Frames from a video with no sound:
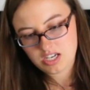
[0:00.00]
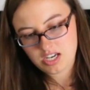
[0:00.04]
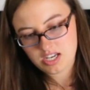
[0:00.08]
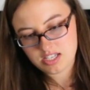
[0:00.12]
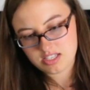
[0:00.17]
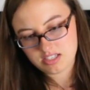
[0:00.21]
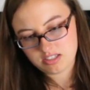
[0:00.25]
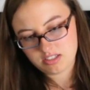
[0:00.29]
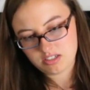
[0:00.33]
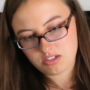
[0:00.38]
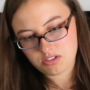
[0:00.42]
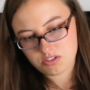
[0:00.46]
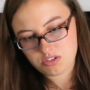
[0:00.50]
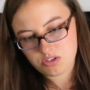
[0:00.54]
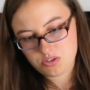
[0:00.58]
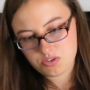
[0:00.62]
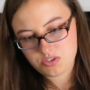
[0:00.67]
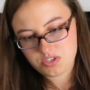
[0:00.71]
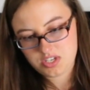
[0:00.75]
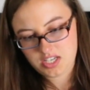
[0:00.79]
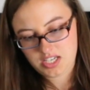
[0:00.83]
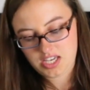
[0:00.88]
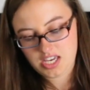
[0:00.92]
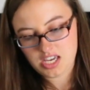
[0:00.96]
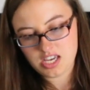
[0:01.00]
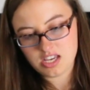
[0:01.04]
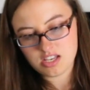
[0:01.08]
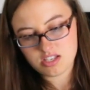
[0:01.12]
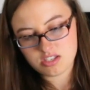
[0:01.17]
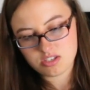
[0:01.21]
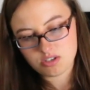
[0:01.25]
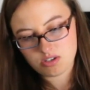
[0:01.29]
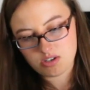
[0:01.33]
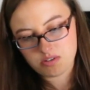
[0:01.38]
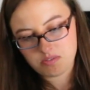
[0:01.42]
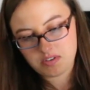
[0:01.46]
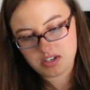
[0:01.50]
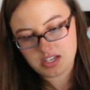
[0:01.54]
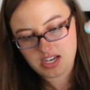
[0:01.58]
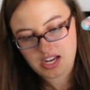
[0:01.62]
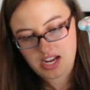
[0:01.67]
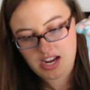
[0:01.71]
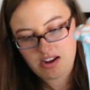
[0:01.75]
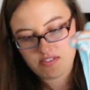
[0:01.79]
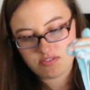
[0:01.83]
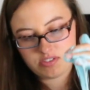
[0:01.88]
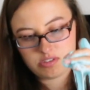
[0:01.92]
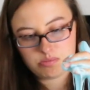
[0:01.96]
it's a little too sticky, so I'm gonna
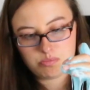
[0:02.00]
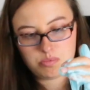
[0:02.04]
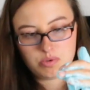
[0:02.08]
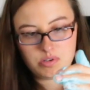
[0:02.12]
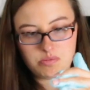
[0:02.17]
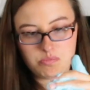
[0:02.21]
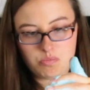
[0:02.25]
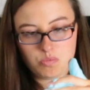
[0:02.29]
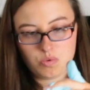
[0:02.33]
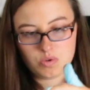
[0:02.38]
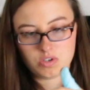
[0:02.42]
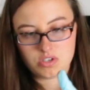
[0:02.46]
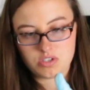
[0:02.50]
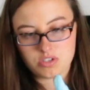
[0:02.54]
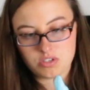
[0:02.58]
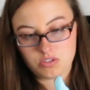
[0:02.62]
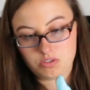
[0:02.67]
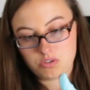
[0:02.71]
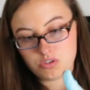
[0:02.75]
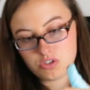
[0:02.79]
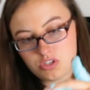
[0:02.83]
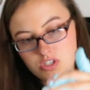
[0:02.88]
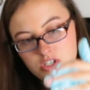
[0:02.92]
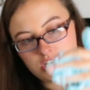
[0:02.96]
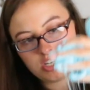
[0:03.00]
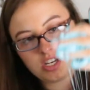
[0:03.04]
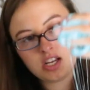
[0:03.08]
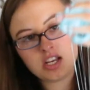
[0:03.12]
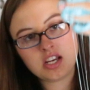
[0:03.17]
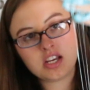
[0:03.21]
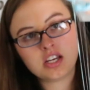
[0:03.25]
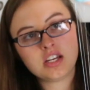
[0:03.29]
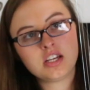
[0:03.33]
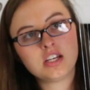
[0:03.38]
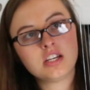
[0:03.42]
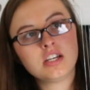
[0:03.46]
have to put more solution in it.